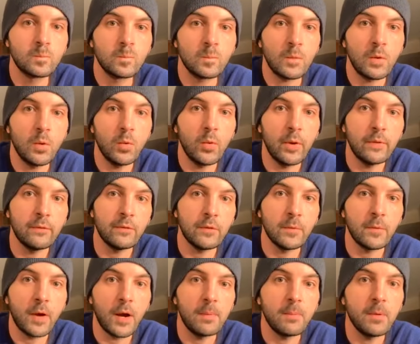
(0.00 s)
Wait for a
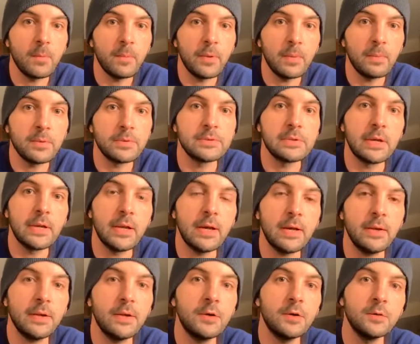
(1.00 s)
couple people to get on
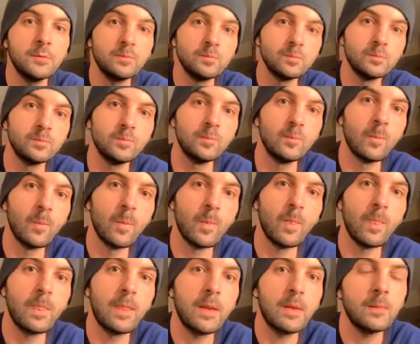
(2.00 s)
here.
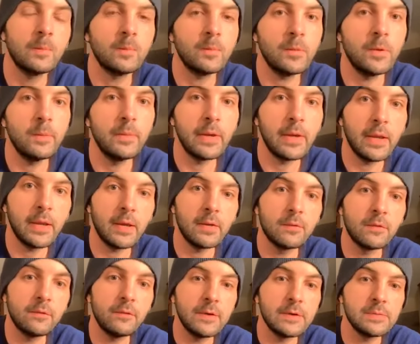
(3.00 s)
The beginning of a
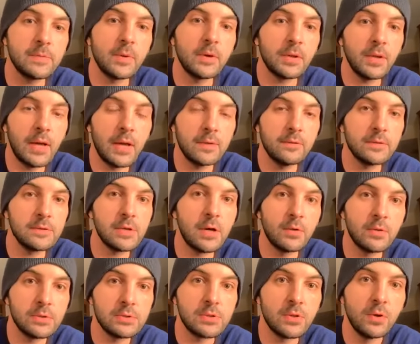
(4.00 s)
Facebook Live is always
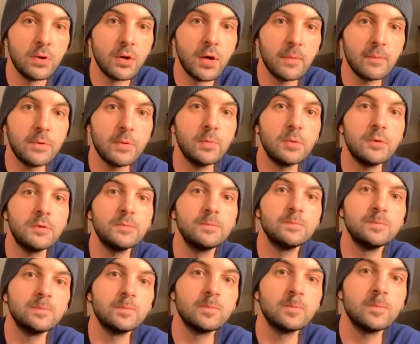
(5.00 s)
so uncomfortable
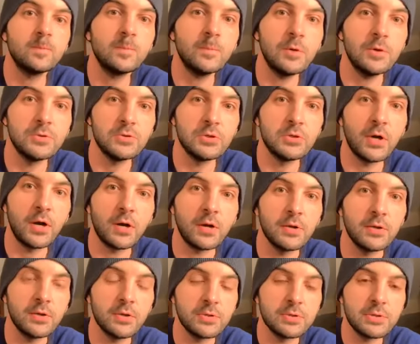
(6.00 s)
because you're talking to
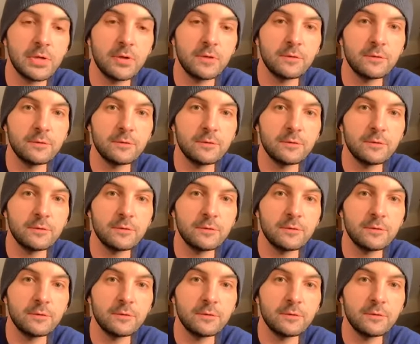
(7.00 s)
yourself.